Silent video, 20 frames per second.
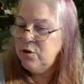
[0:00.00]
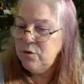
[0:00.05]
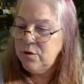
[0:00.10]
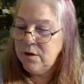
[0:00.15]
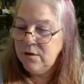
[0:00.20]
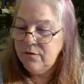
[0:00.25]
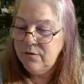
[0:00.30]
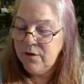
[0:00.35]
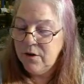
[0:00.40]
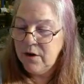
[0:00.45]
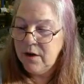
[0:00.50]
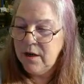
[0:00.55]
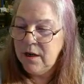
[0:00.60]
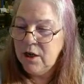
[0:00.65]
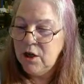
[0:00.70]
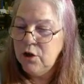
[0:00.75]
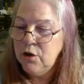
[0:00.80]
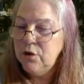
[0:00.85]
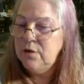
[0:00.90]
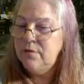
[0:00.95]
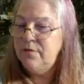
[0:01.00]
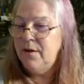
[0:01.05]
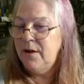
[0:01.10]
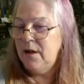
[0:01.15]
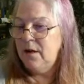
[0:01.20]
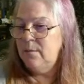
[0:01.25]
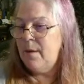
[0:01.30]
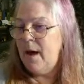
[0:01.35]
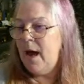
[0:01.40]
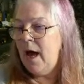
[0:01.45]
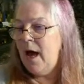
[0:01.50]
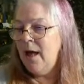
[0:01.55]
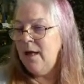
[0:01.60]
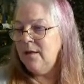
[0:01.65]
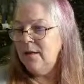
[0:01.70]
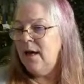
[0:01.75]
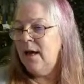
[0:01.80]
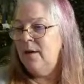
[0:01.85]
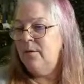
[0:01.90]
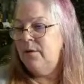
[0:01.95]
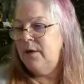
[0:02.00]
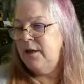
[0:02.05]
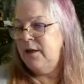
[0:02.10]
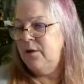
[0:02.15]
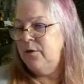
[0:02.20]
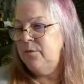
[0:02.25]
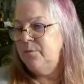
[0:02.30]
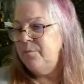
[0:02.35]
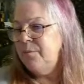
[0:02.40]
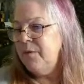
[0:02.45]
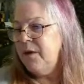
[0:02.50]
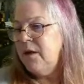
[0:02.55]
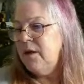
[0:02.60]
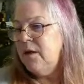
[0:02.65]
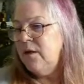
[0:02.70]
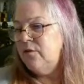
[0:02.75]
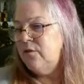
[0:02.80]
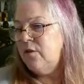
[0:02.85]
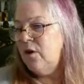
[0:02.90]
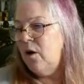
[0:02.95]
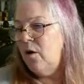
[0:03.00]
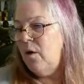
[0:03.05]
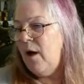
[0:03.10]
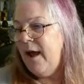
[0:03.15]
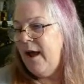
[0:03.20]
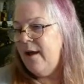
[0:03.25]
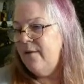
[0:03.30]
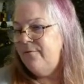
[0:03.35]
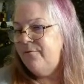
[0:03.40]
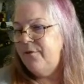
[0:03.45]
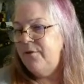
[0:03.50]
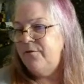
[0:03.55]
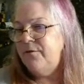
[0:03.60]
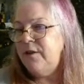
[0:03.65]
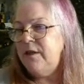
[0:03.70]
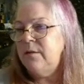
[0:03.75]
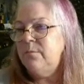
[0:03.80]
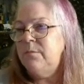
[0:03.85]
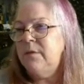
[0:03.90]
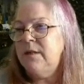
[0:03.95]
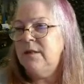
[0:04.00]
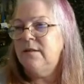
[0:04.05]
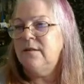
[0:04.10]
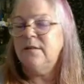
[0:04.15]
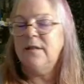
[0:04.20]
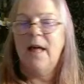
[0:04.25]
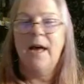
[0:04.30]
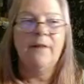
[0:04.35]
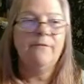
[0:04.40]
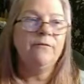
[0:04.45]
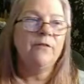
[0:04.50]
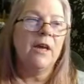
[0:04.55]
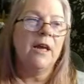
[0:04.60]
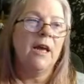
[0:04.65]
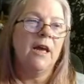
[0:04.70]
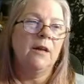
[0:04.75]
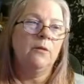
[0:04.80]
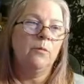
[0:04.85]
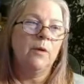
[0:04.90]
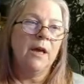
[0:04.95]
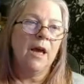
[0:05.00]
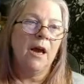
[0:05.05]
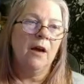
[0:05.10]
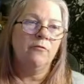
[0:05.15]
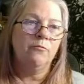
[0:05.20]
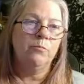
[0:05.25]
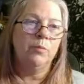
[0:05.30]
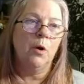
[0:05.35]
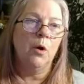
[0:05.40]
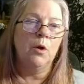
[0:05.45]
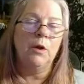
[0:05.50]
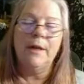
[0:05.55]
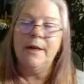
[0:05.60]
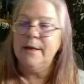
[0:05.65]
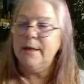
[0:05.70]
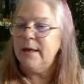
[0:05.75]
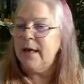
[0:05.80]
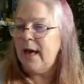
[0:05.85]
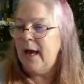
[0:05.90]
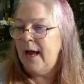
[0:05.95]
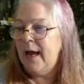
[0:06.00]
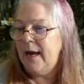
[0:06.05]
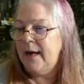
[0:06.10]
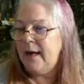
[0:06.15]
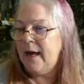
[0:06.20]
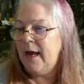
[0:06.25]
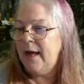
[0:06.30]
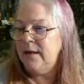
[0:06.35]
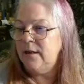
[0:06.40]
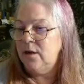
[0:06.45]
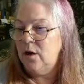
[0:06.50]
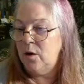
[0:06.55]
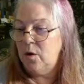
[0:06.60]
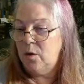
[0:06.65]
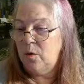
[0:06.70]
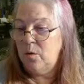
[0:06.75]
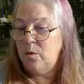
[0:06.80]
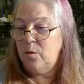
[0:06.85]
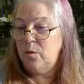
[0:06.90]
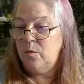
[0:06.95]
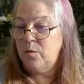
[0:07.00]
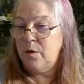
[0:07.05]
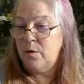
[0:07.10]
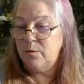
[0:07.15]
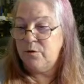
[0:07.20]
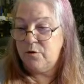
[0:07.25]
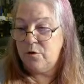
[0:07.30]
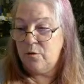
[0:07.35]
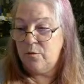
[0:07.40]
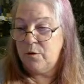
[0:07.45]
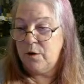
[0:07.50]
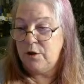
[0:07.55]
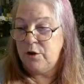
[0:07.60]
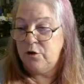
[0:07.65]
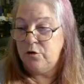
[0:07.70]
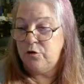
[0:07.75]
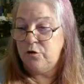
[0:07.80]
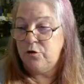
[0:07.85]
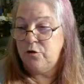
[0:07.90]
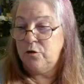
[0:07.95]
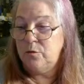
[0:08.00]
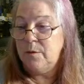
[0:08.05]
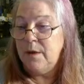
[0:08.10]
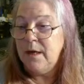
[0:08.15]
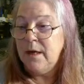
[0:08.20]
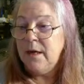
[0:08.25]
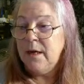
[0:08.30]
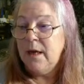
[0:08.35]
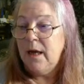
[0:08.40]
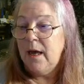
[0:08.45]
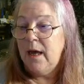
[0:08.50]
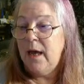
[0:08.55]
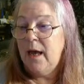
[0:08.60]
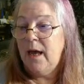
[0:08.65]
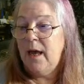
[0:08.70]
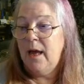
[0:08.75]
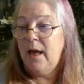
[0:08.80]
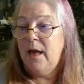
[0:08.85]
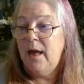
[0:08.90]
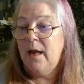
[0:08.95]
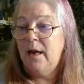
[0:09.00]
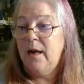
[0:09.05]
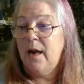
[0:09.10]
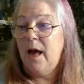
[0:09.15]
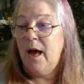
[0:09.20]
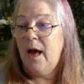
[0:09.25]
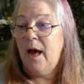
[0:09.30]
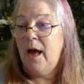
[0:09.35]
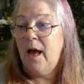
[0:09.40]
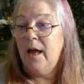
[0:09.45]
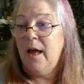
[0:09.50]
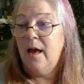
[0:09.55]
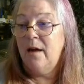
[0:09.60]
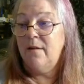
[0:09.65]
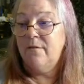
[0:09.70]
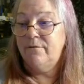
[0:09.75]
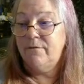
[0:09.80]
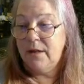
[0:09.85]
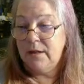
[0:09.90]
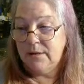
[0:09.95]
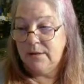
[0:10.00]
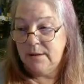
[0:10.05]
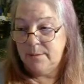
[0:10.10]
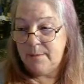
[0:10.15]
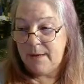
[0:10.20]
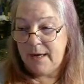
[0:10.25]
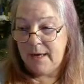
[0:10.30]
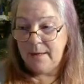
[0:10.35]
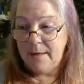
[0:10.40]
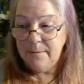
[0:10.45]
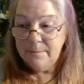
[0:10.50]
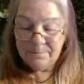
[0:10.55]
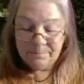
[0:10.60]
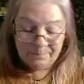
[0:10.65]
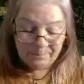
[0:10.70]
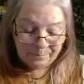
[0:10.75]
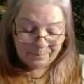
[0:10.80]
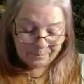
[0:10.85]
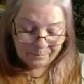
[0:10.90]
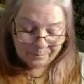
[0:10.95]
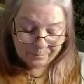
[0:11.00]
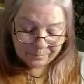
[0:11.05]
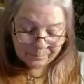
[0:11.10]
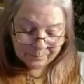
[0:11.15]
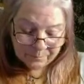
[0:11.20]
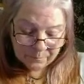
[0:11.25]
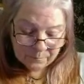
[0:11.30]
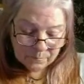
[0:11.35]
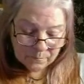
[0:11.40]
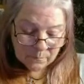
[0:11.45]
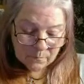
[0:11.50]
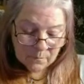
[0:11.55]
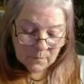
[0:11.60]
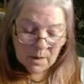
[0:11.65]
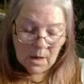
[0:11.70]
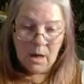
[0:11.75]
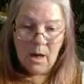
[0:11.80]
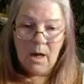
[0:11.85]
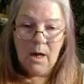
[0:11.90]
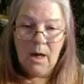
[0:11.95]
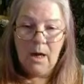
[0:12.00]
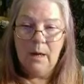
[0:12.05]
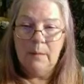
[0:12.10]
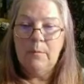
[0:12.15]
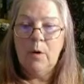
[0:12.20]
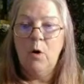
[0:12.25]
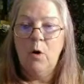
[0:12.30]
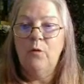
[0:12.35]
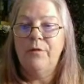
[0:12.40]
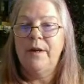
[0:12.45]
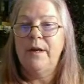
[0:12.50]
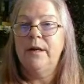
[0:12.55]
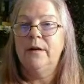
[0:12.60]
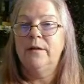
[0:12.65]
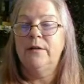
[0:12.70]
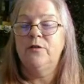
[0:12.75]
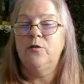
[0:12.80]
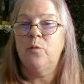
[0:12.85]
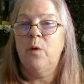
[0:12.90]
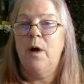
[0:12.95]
I'll definitely do that for you. I am doing very good, Velma. How are you? So I have 15 minutes left, and we have Dolik, and I know that was over on YouTube, and I have Veldema